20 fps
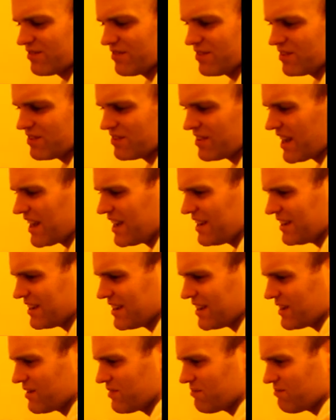there's an
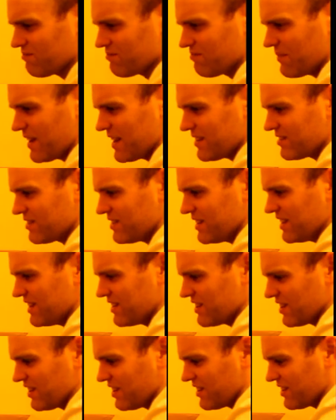8GB
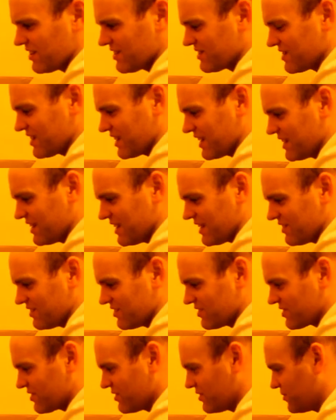SD card. I say that
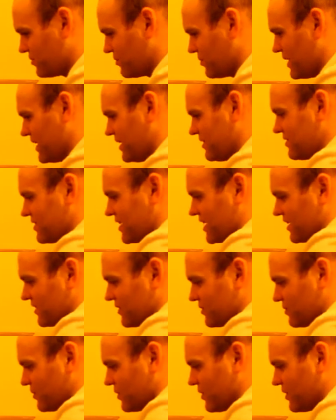just because the Wii
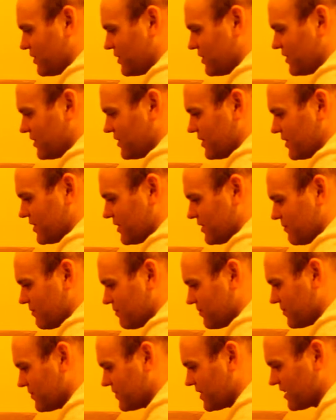takes one.
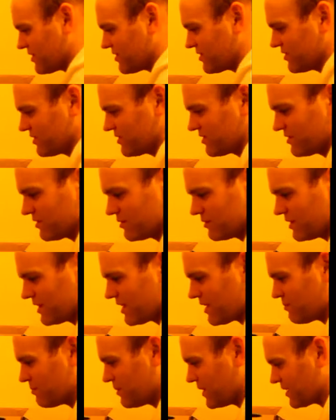That's just something
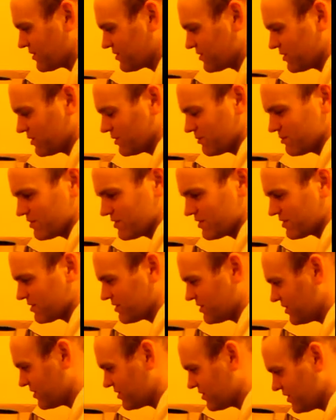that I picked up
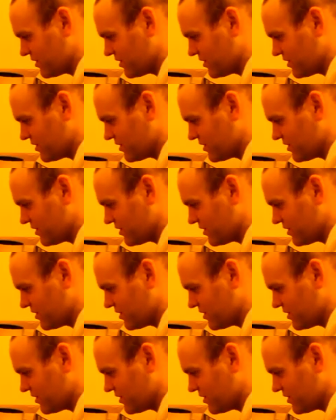just because it's